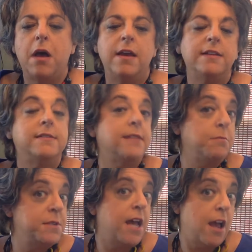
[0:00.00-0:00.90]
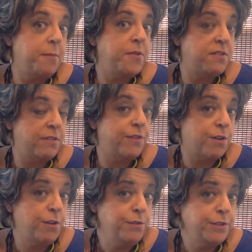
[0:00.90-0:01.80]
it's sometimes
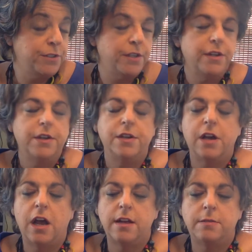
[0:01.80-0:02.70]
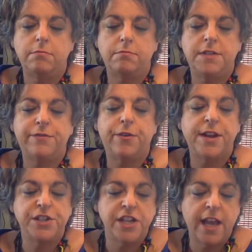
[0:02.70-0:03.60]
difficult
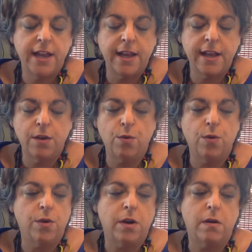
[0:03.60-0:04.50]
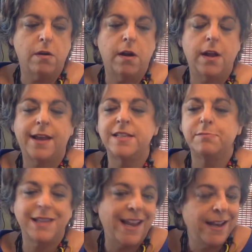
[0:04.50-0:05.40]
differentiating or
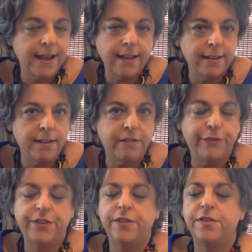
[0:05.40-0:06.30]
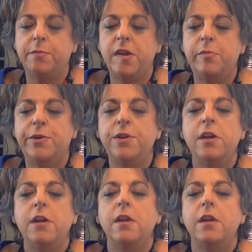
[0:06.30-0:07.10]
explaining the differences to people.